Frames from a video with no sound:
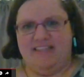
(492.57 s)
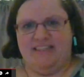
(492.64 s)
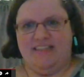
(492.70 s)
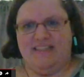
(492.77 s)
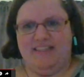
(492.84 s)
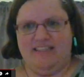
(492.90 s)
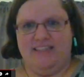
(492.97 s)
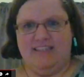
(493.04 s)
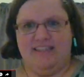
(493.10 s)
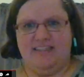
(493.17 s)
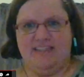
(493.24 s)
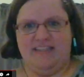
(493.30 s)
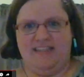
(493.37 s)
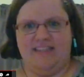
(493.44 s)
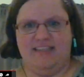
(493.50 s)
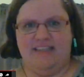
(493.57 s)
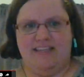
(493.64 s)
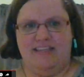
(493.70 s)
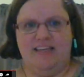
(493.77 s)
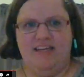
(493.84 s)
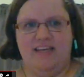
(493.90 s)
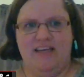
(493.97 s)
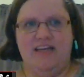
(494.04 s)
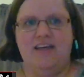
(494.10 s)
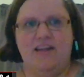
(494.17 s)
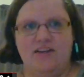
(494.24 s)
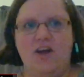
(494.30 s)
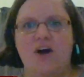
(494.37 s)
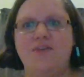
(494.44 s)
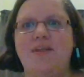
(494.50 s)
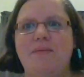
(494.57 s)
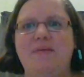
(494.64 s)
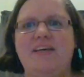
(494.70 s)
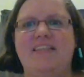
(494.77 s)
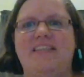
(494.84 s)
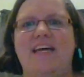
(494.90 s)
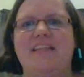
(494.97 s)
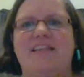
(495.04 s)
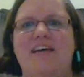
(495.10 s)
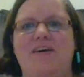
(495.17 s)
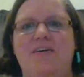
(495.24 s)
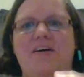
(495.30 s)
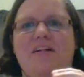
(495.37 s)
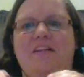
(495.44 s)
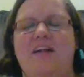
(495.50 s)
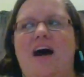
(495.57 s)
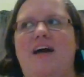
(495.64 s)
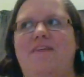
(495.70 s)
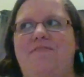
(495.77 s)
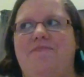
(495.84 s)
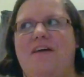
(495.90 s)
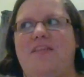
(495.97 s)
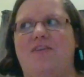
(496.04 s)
Eve because I remember the feather motifs from when she's during debut.